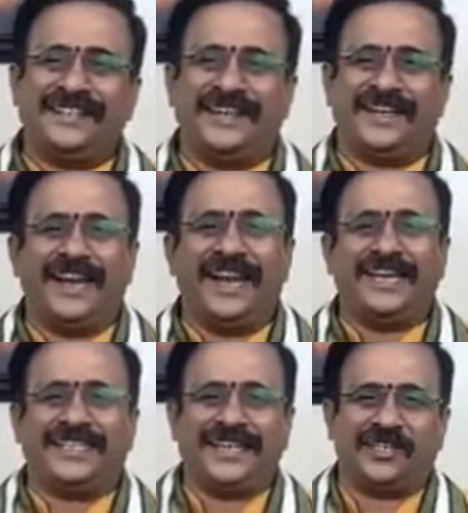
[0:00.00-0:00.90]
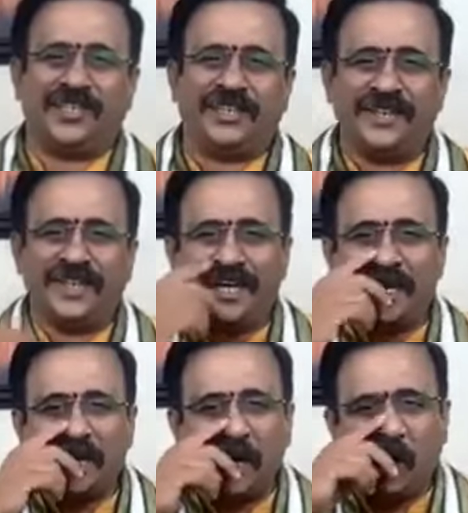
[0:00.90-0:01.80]
the realization
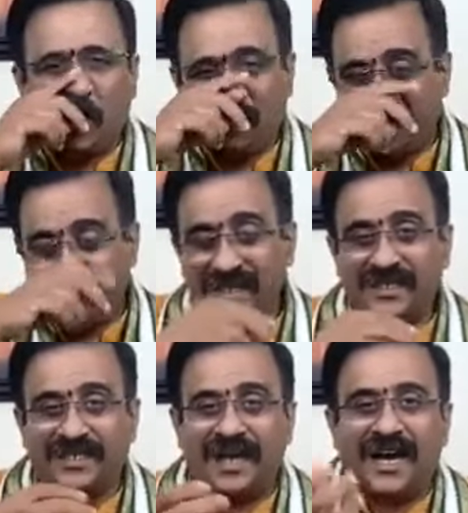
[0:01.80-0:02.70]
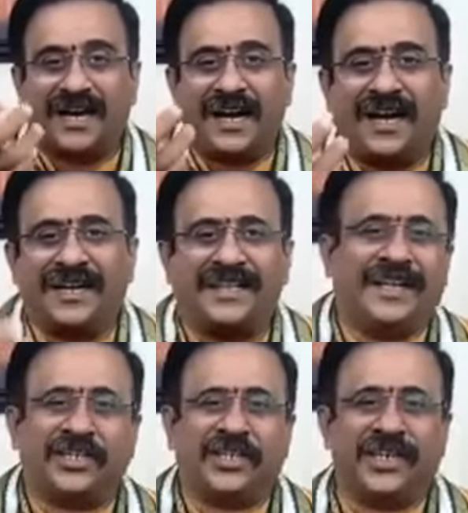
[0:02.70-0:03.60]
of Sakara
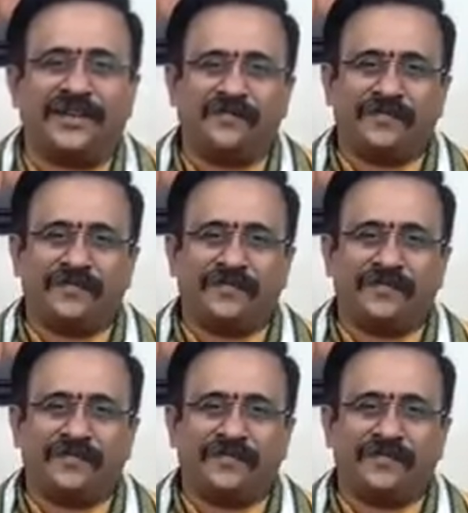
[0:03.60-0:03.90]
Darshan,